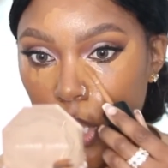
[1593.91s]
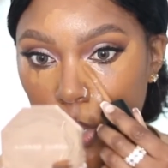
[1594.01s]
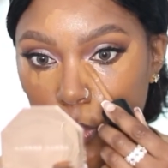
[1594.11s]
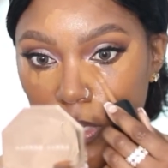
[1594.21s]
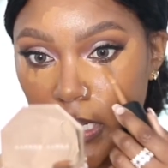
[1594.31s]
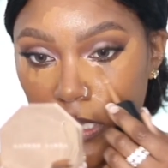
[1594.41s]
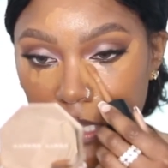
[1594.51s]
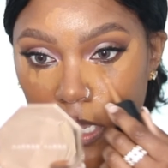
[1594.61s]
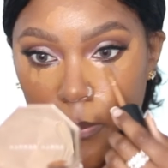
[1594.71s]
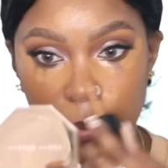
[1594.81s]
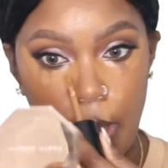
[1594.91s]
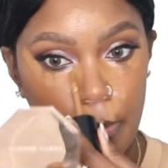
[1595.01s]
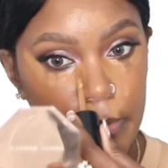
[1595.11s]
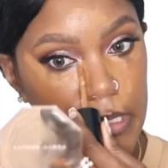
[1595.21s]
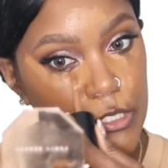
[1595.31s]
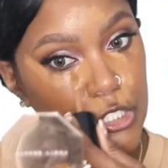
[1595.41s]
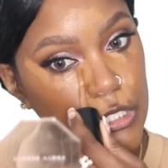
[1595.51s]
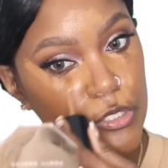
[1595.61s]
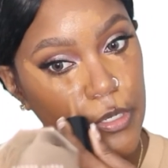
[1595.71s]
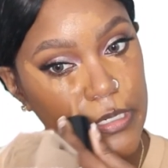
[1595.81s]
What do they think about me? She
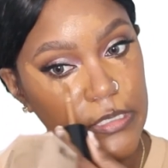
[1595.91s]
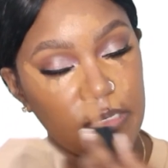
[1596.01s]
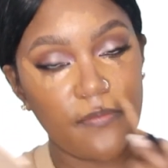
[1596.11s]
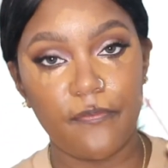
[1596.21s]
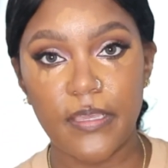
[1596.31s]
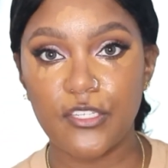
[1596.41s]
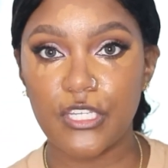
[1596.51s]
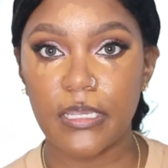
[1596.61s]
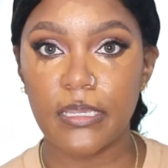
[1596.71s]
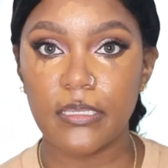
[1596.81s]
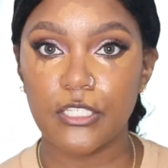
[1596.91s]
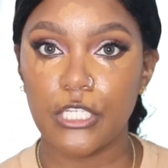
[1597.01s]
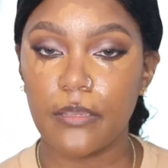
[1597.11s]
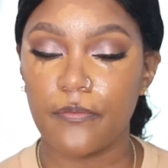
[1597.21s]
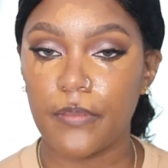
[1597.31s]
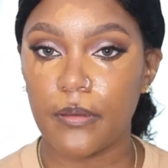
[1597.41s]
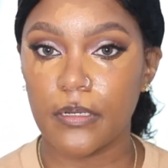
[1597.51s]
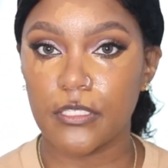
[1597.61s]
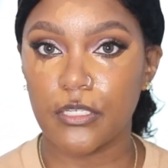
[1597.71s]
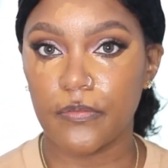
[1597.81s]
started to fidget. She could feel
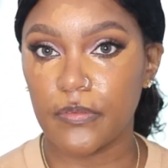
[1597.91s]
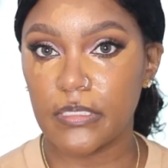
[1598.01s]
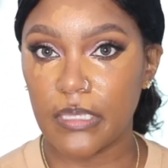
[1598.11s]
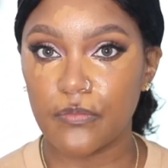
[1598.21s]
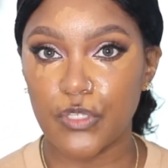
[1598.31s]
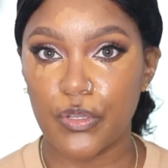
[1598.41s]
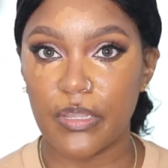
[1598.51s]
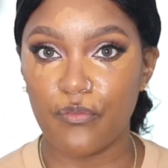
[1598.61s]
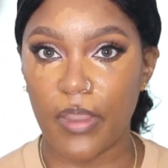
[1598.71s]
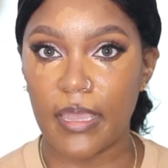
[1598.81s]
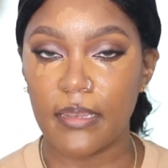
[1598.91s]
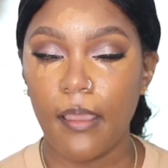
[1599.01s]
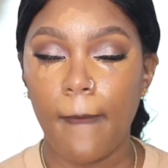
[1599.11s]
herself turning red.